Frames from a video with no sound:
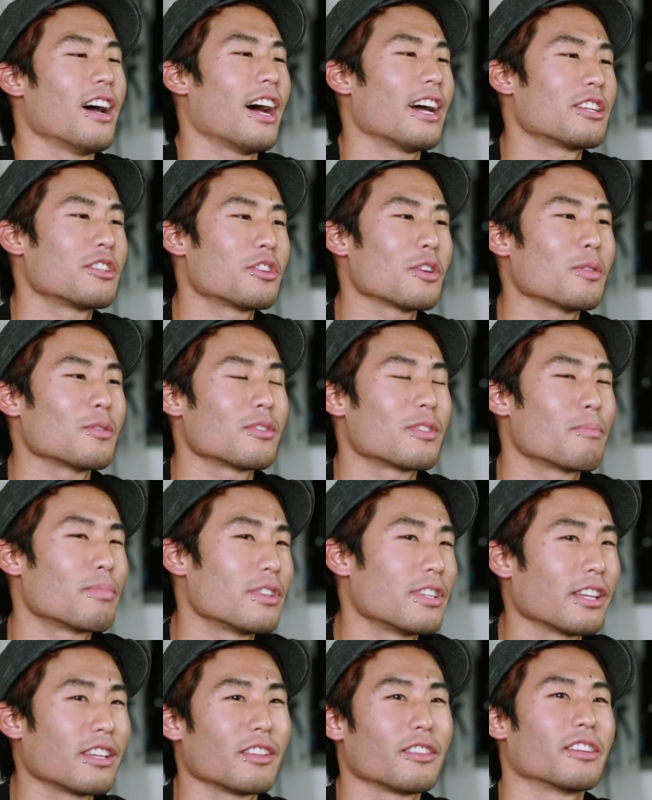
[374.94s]
I chose the
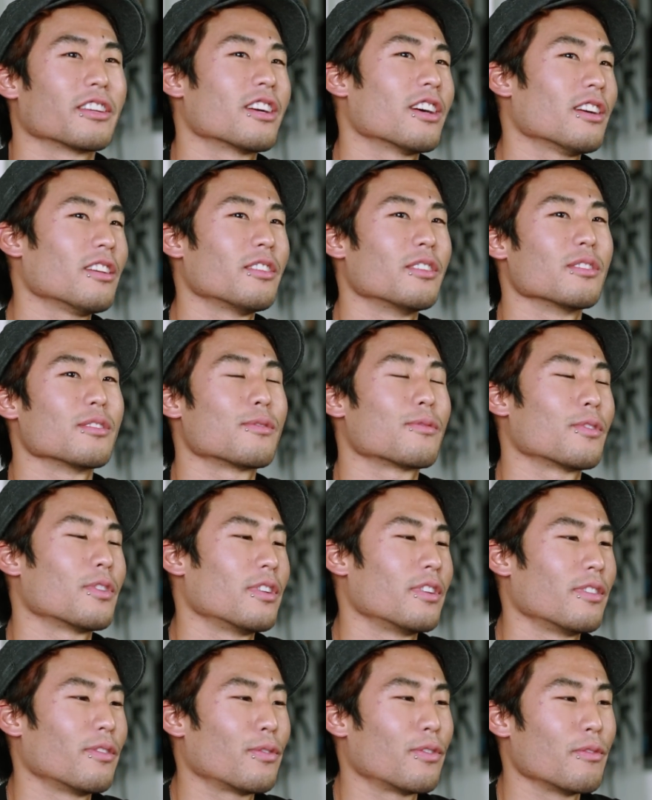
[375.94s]
particular colors
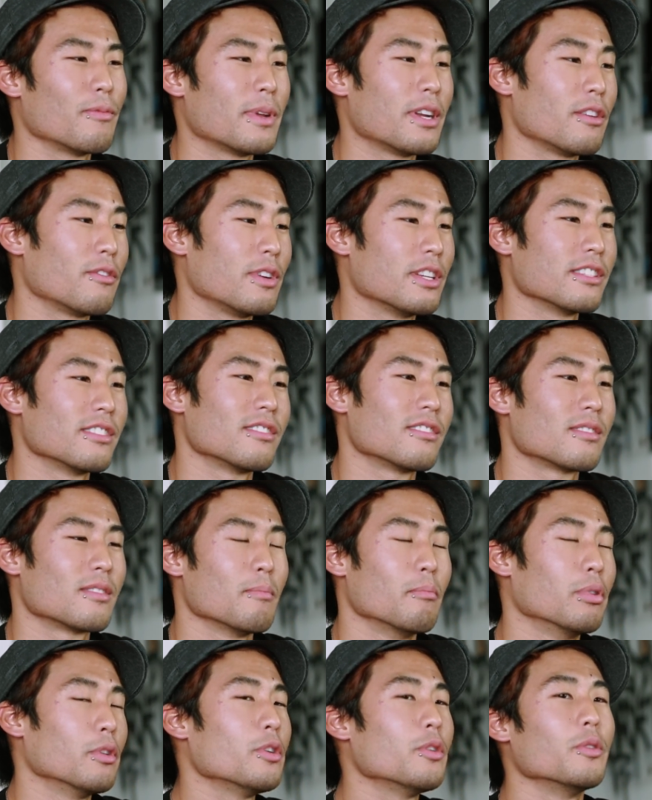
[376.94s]
for, for many reasons.
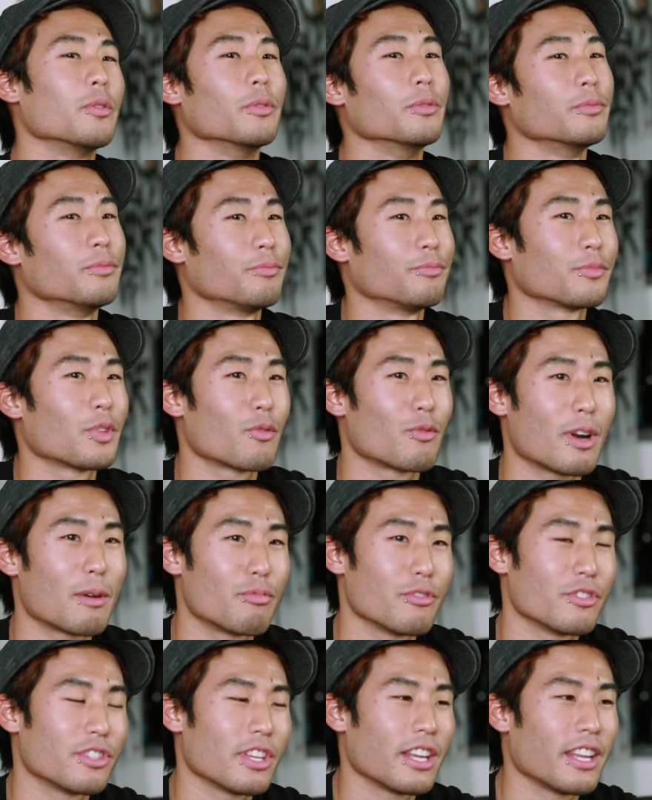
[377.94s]
Blue
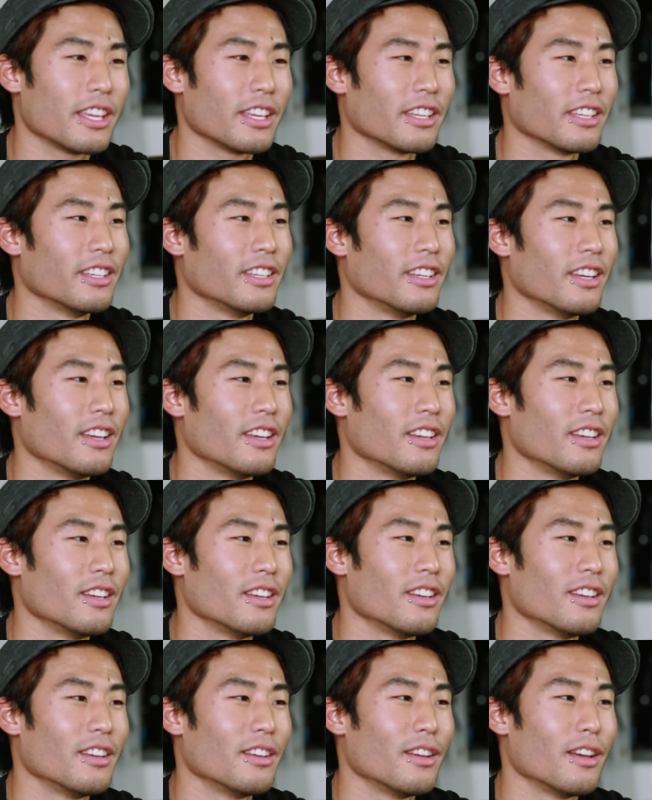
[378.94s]
representing
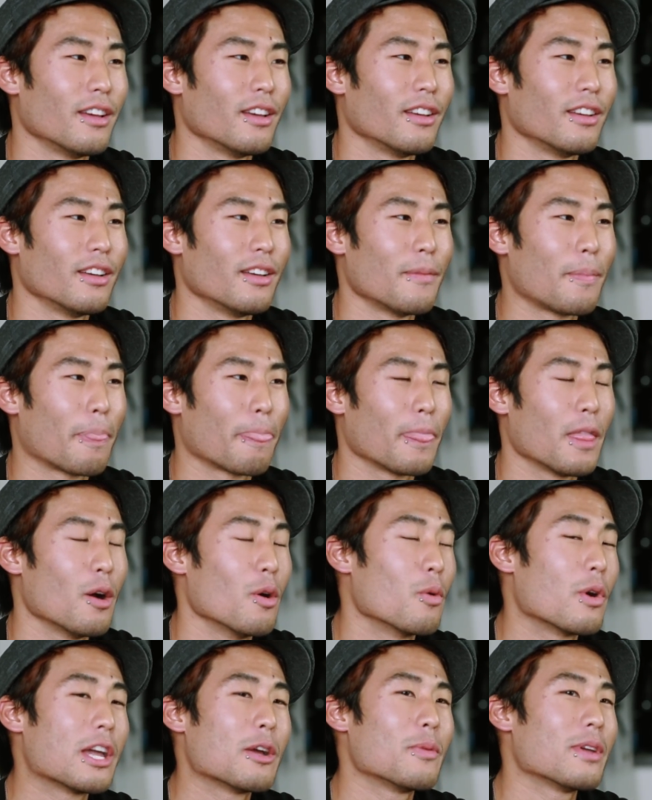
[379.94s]

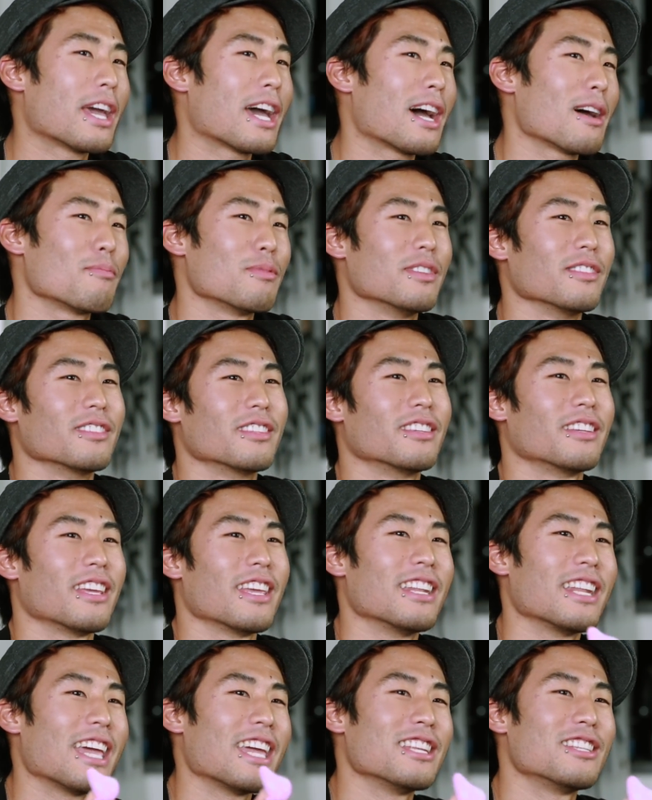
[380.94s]
Away We Happened
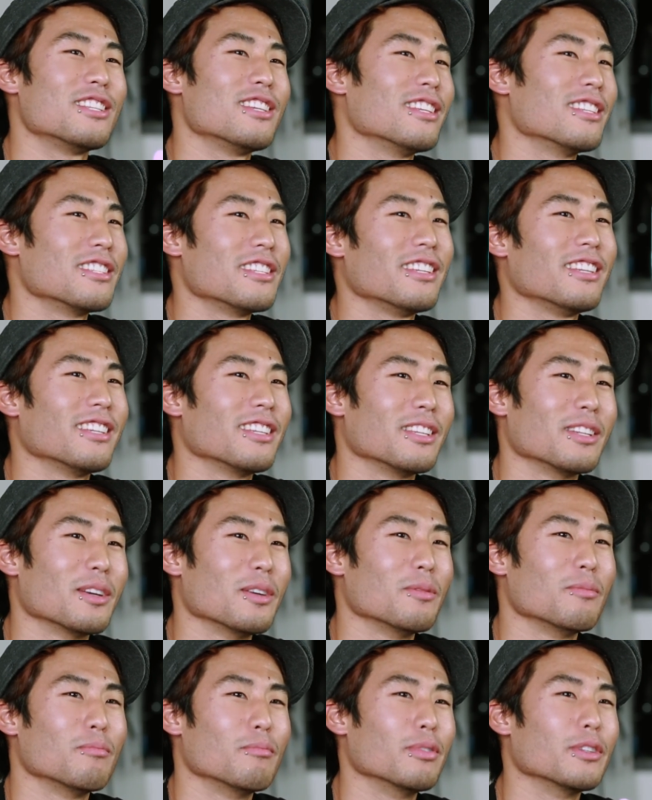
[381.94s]
and A T and T, you
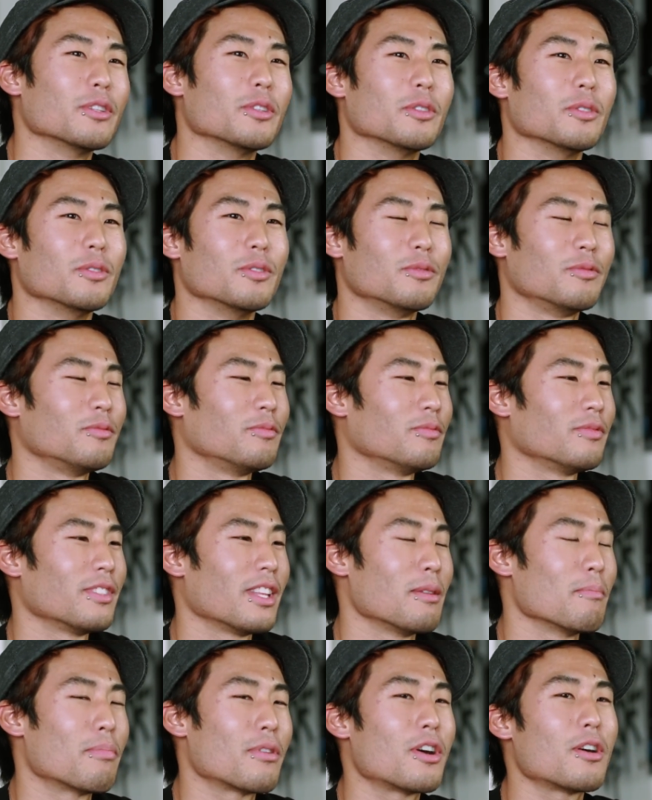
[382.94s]
know, blue.
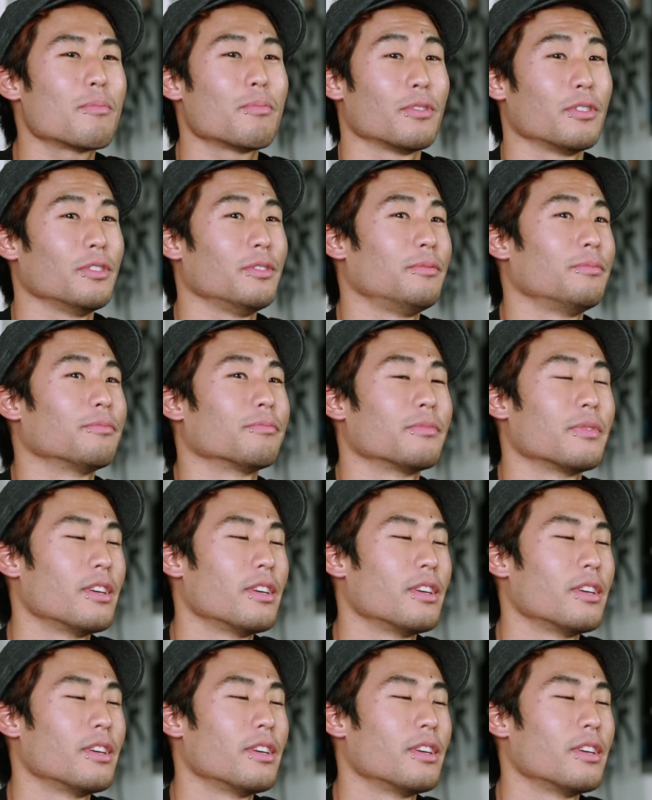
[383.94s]
Then purple,